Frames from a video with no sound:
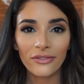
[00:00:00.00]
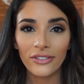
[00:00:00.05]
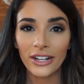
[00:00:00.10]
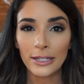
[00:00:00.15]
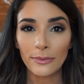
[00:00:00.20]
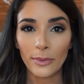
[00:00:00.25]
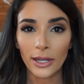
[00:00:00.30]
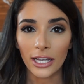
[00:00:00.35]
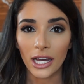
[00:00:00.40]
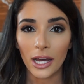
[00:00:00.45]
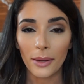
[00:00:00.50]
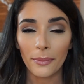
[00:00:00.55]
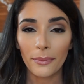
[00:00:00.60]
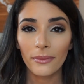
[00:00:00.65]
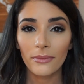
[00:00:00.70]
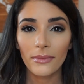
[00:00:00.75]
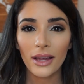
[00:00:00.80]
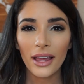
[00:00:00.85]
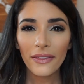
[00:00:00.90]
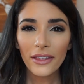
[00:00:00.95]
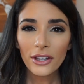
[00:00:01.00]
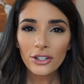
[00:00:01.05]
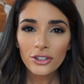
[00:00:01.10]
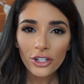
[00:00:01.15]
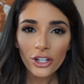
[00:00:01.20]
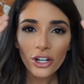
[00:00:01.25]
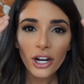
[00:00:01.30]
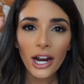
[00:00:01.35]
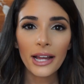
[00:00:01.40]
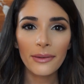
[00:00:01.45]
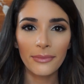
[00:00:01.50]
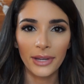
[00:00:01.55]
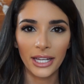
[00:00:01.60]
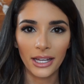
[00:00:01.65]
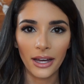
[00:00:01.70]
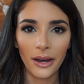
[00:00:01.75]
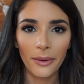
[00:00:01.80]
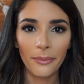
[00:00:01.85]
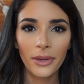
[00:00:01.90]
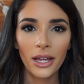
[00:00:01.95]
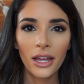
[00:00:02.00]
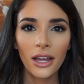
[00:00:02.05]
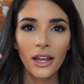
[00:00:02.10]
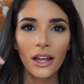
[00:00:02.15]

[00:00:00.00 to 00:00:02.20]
face makeup and then do your eye makeup,